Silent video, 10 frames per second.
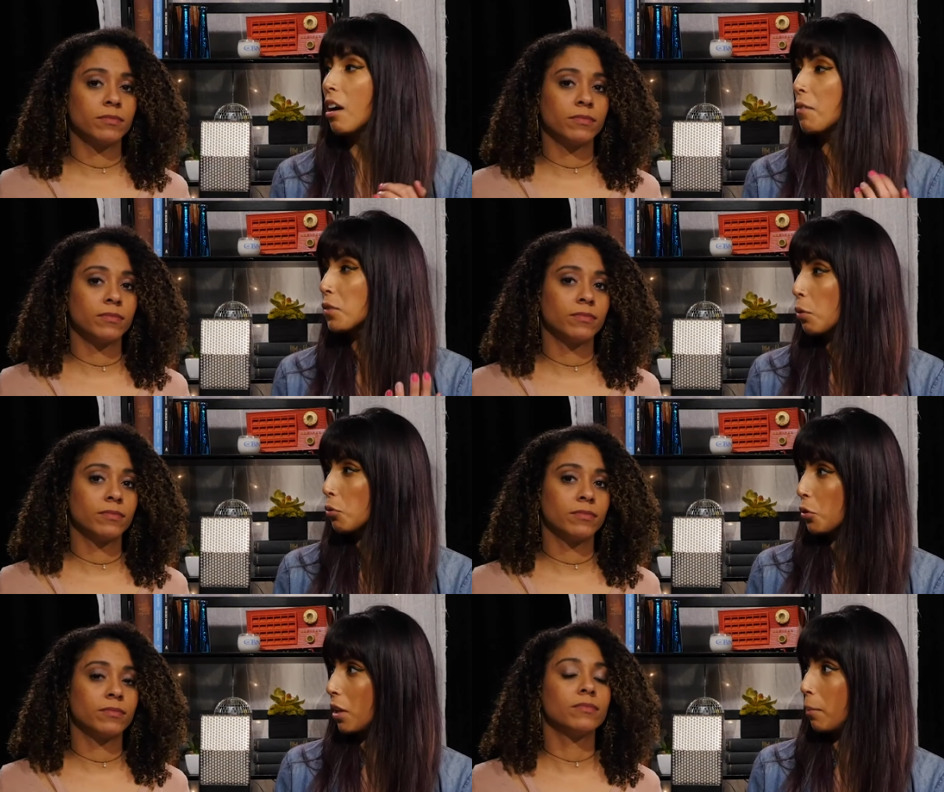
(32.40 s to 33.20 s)
Speaker 1: off
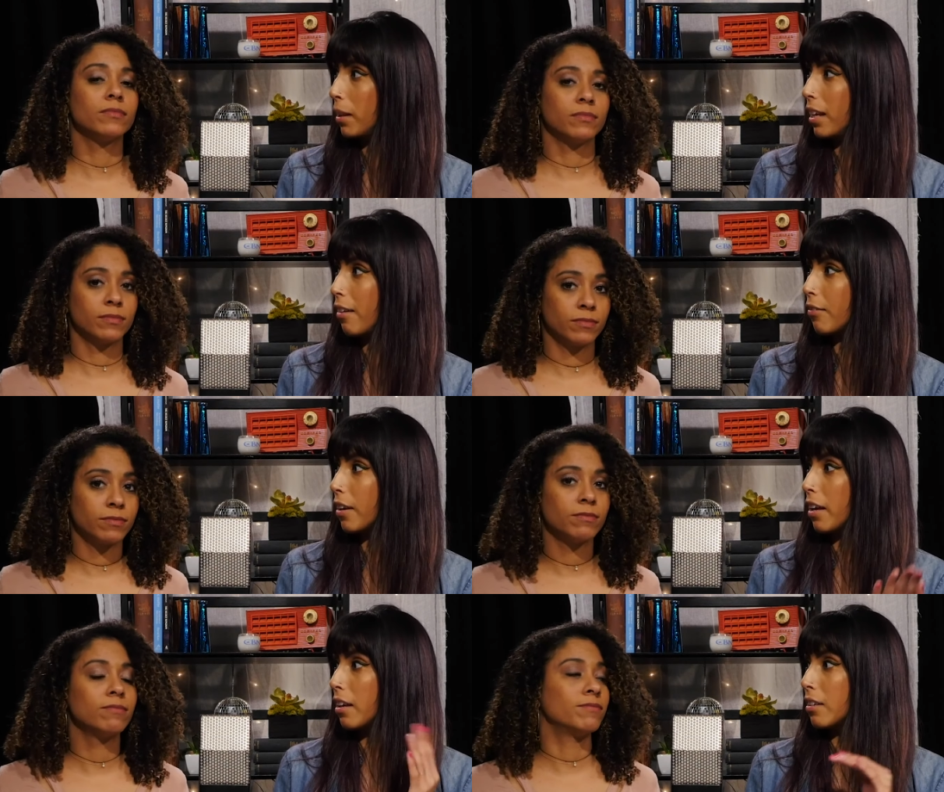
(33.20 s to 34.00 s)
social, I believe.
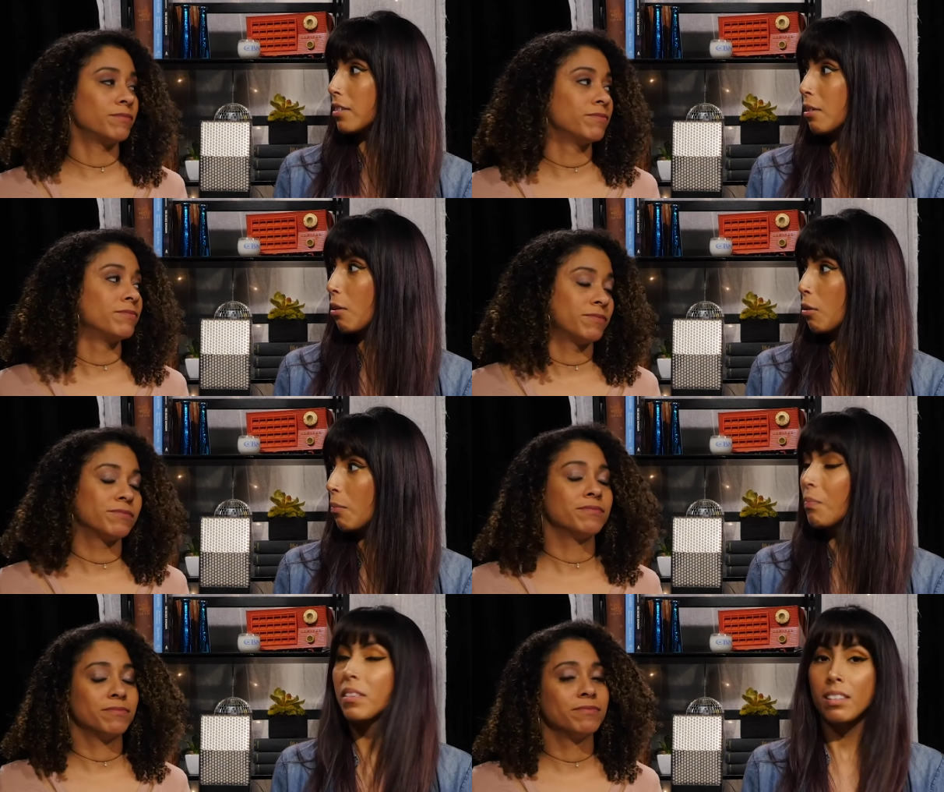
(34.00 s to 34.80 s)

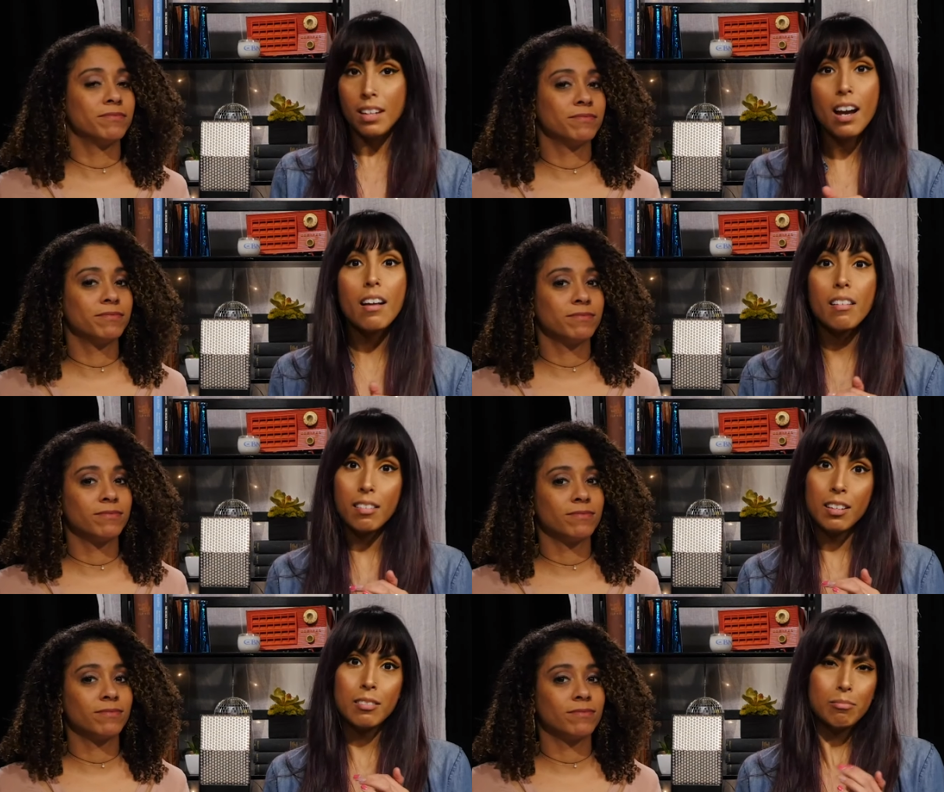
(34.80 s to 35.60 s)
So, yeah.
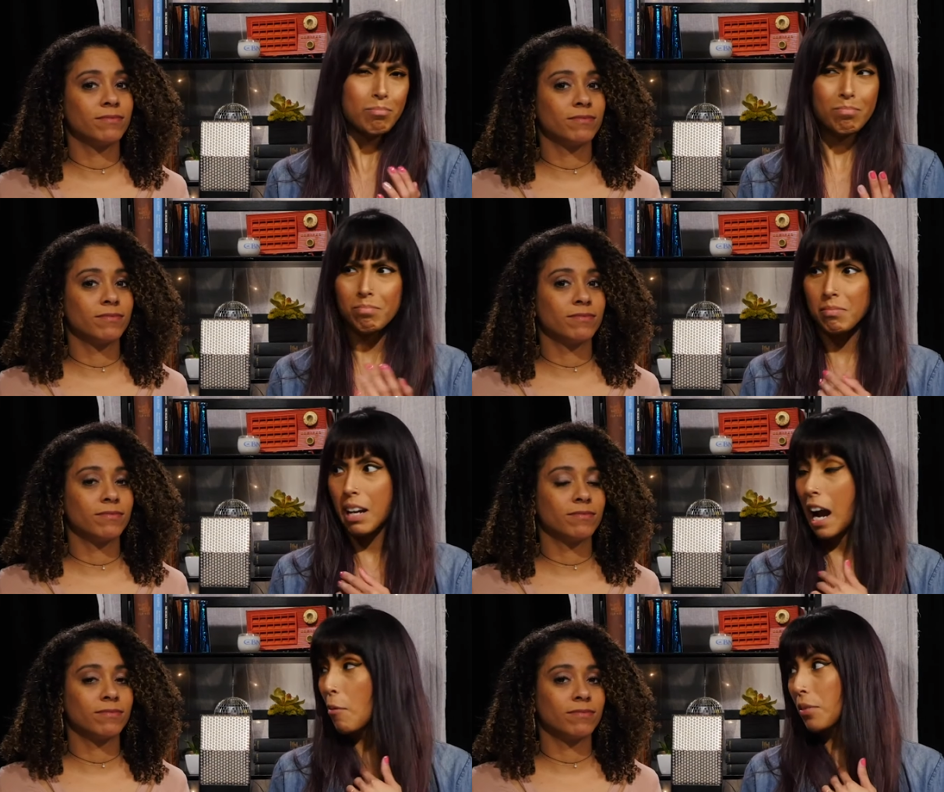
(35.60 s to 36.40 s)
And
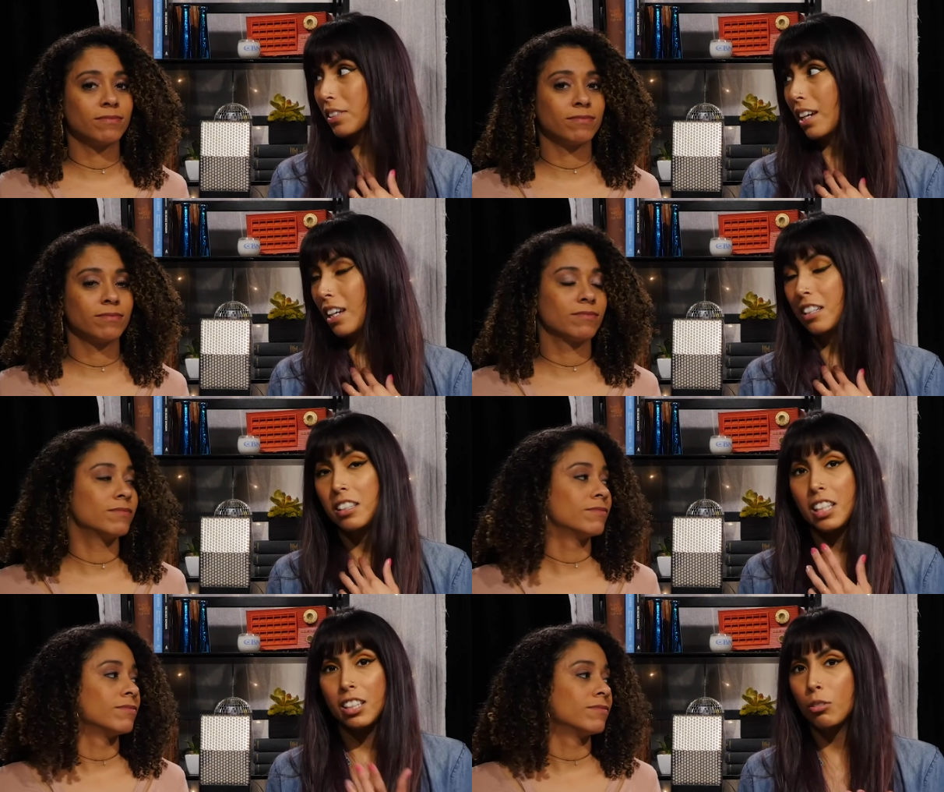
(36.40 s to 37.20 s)
I would say
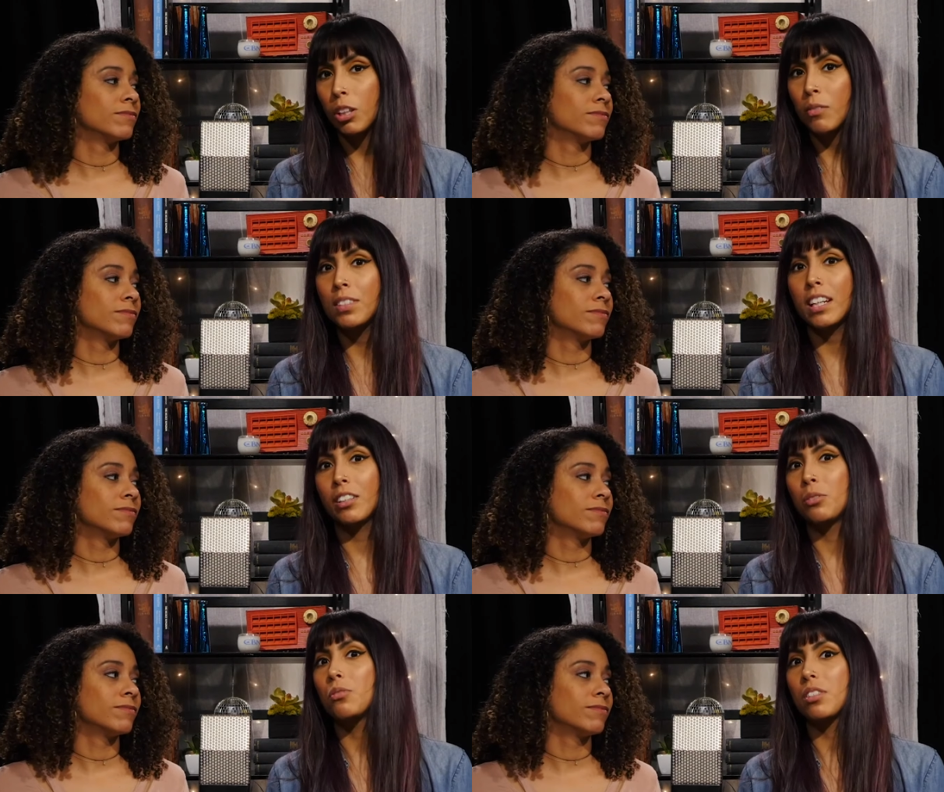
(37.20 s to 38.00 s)
don't even take
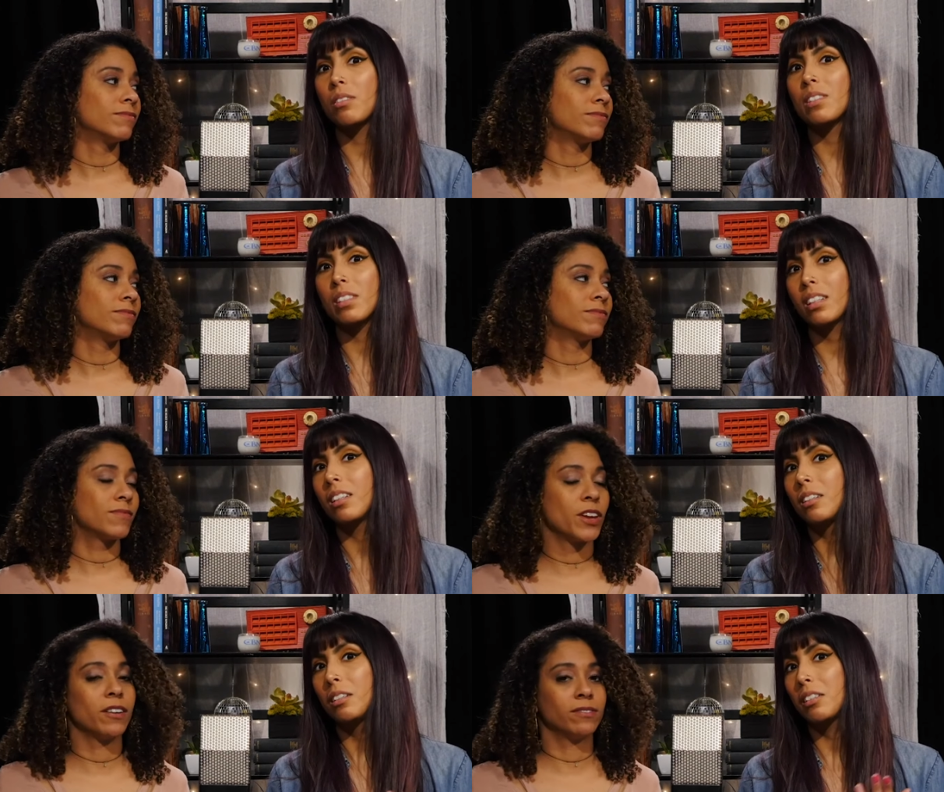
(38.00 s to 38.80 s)
it too seriously.
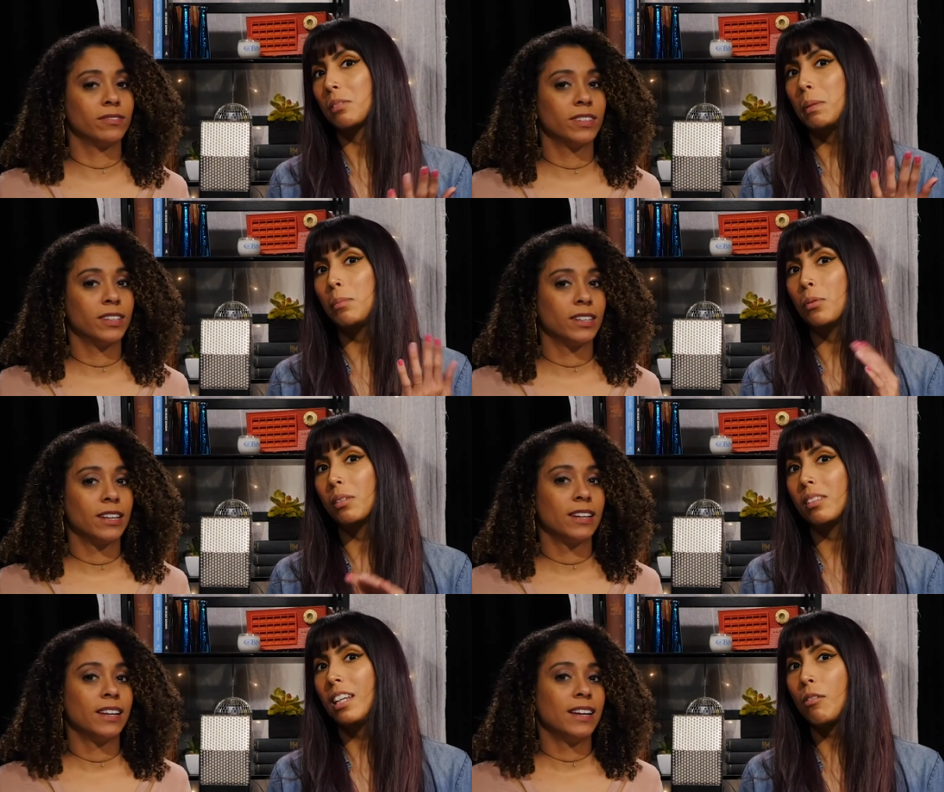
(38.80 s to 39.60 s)
Yeah. Because people
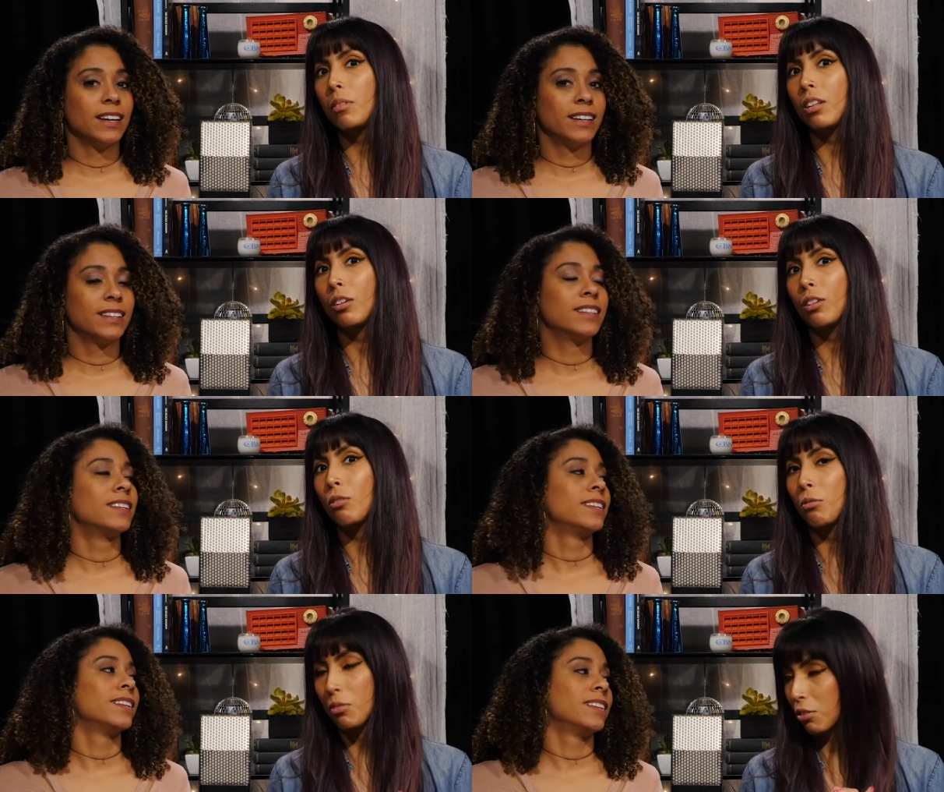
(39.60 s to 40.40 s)
can't really hurt you
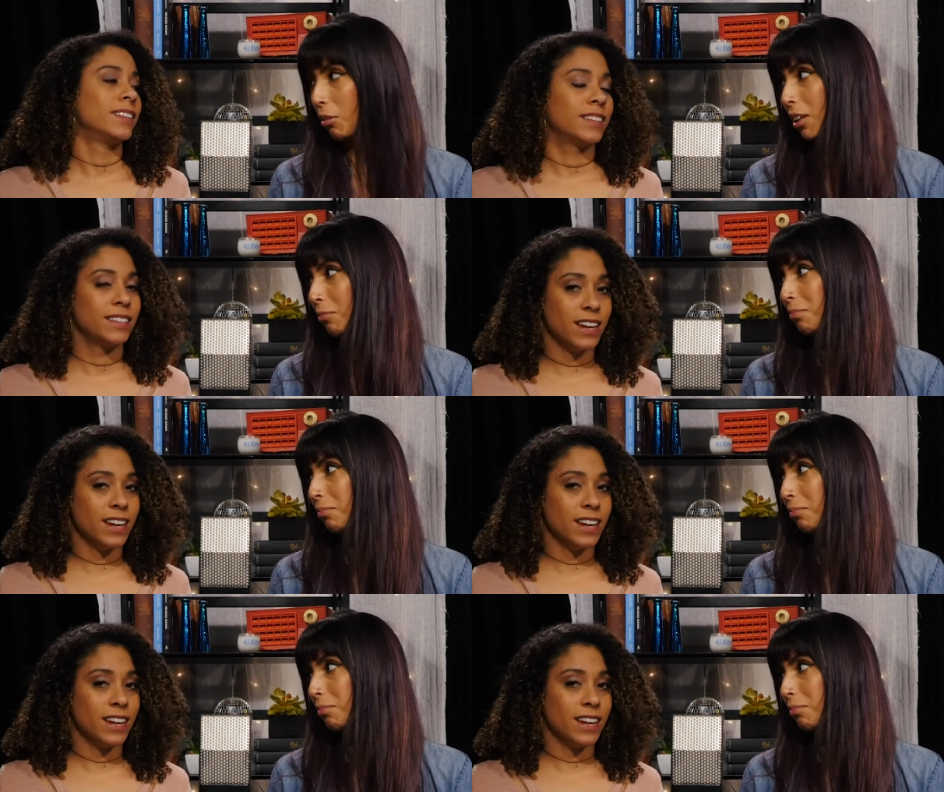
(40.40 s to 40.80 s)
through a screen.